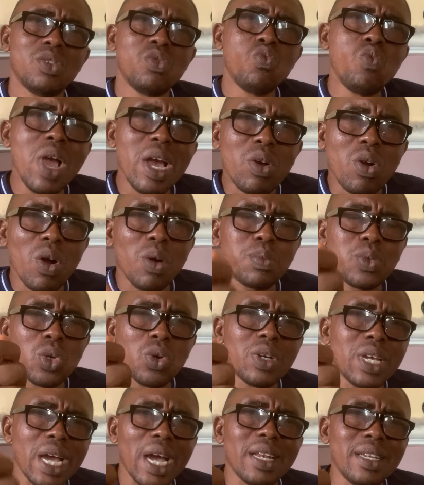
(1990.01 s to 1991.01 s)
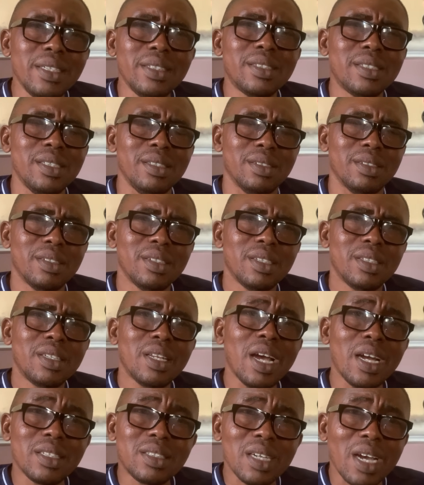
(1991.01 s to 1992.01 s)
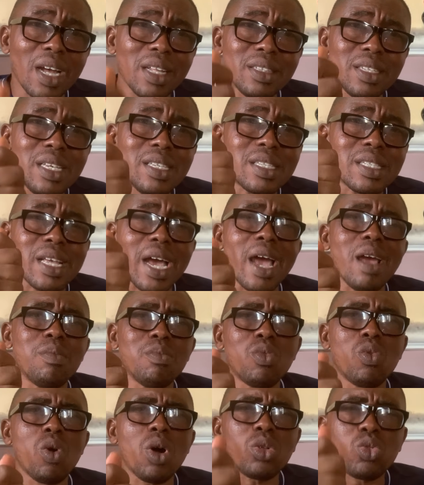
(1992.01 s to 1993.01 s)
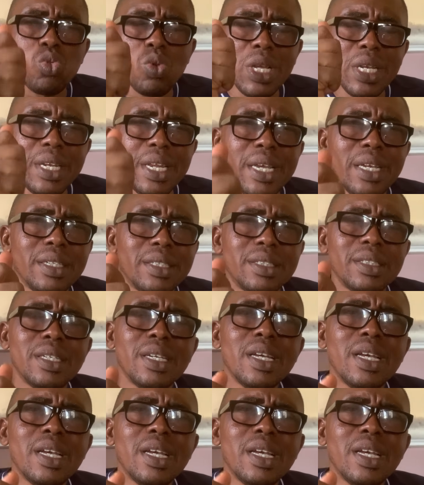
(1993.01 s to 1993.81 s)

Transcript: Wake up to reality that at this time, what we need